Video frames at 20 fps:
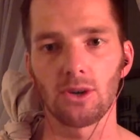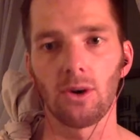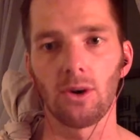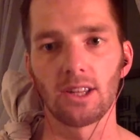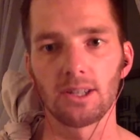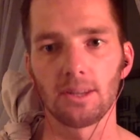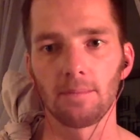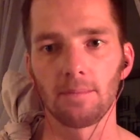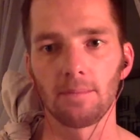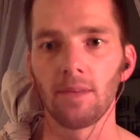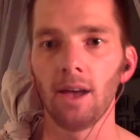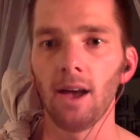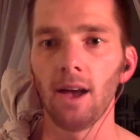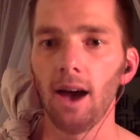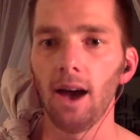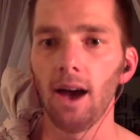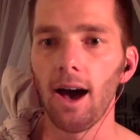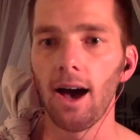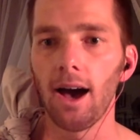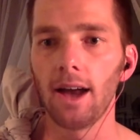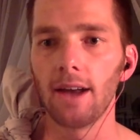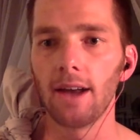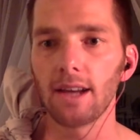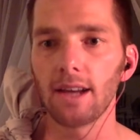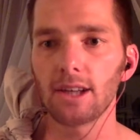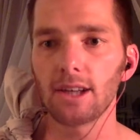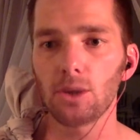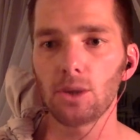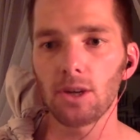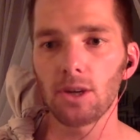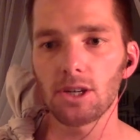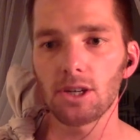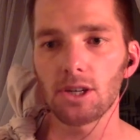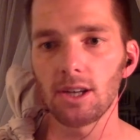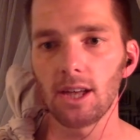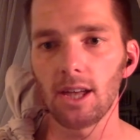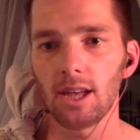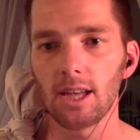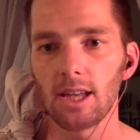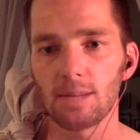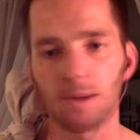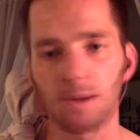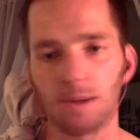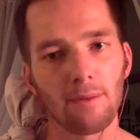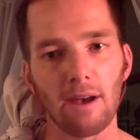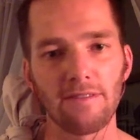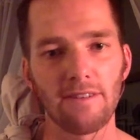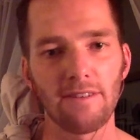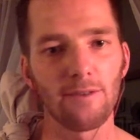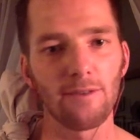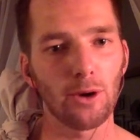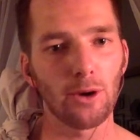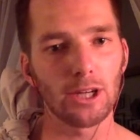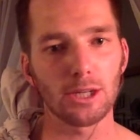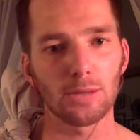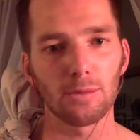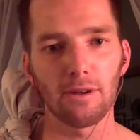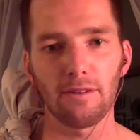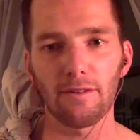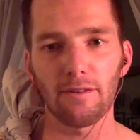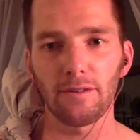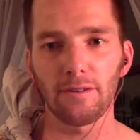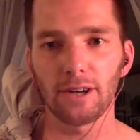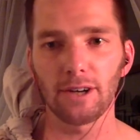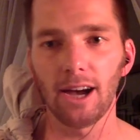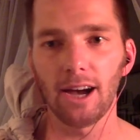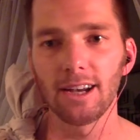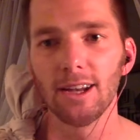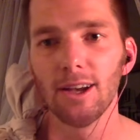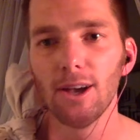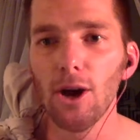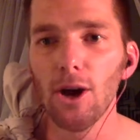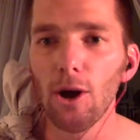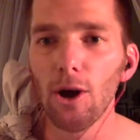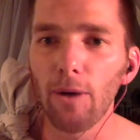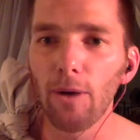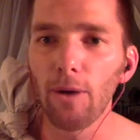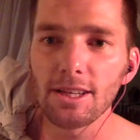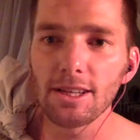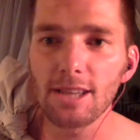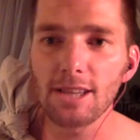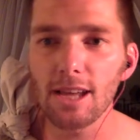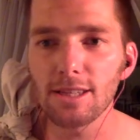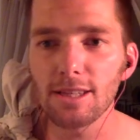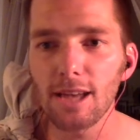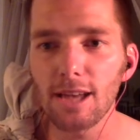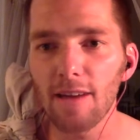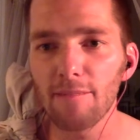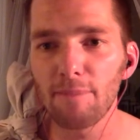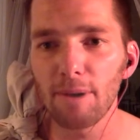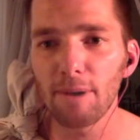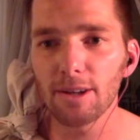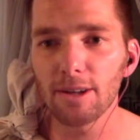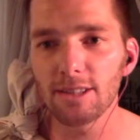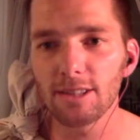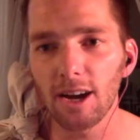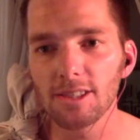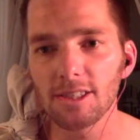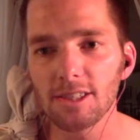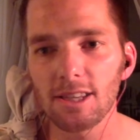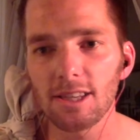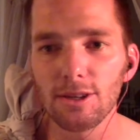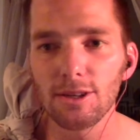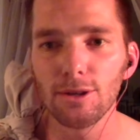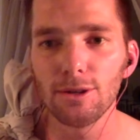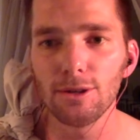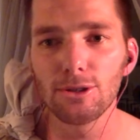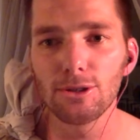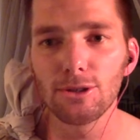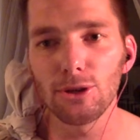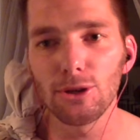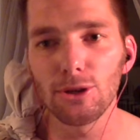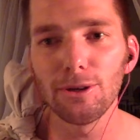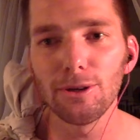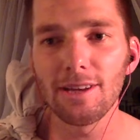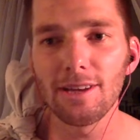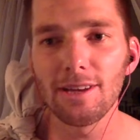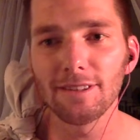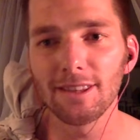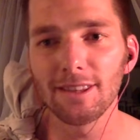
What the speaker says: awesome. Next question is probably my favorite question we've ever got. Why does Staci have bigger delts than you? Do you even